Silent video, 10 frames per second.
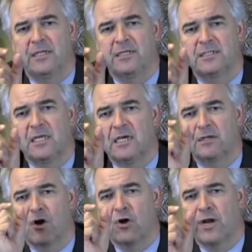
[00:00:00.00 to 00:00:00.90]
It is the
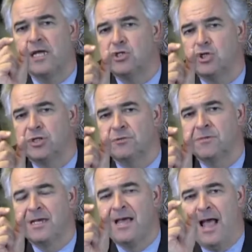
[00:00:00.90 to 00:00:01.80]
incarnation
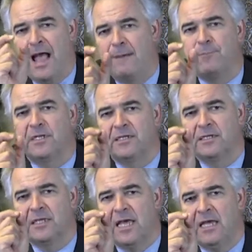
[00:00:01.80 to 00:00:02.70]
happening
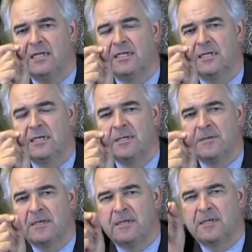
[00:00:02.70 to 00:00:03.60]
again.
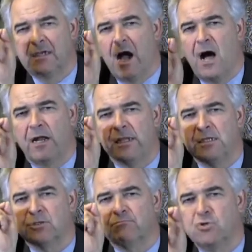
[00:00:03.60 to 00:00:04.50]
God
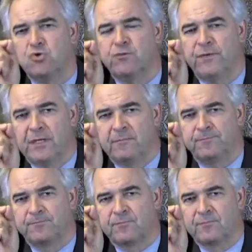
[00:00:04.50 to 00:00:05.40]
is moving.
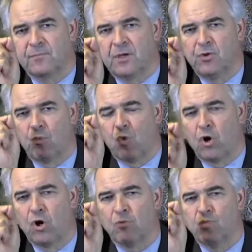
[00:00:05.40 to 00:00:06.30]
The
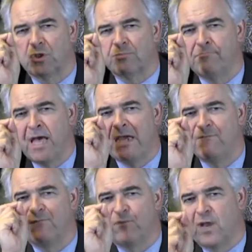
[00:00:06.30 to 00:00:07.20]
Word was
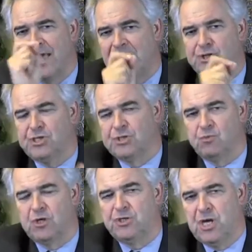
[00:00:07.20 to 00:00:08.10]
made flesh, is
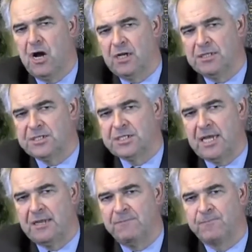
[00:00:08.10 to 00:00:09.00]
what John
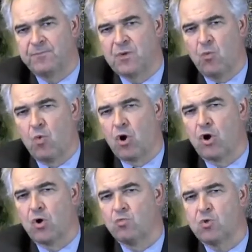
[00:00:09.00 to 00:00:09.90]
said. The
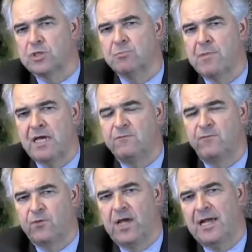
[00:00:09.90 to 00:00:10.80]
Word was made
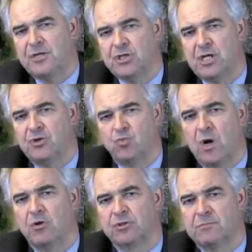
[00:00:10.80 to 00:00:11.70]
flesh and
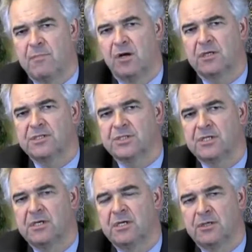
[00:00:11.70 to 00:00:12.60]
dwelt among us.
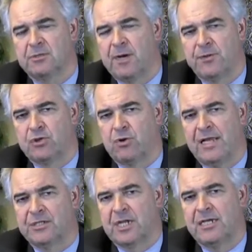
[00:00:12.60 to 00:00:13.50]
Some other
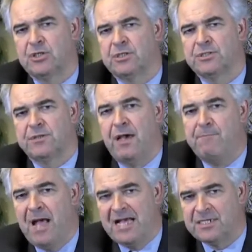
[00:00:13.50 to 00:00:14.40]
translations of
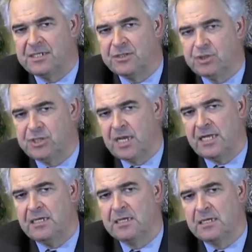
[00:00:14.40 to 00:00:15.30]
that passage
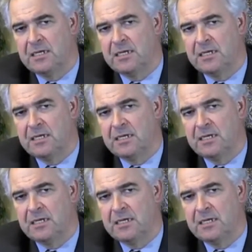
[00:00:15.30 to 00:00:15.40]
say,